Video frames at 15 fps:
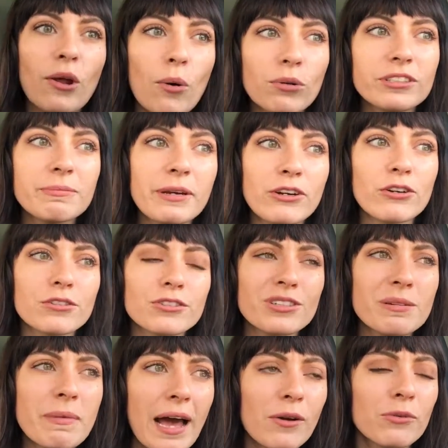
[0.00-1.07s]
holding my
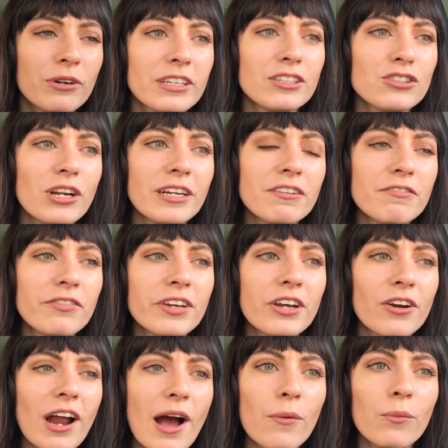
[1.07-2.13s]
grocery bag, really trying to
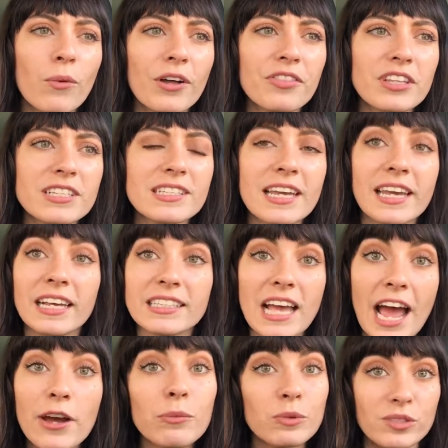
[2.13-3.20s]
figure out what this thing is.
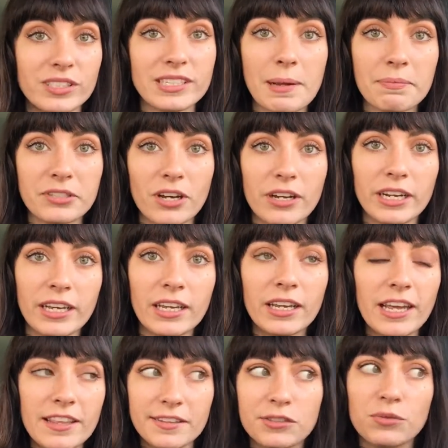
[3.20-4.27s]
I almost stepped on it,
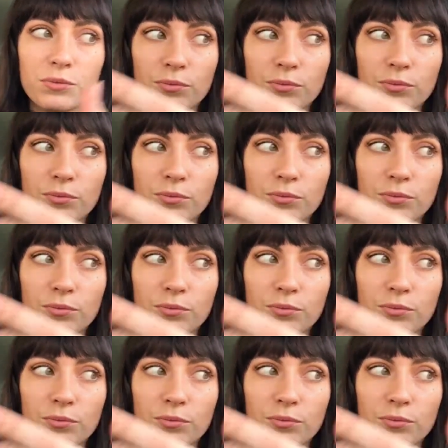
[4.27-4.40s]
and that's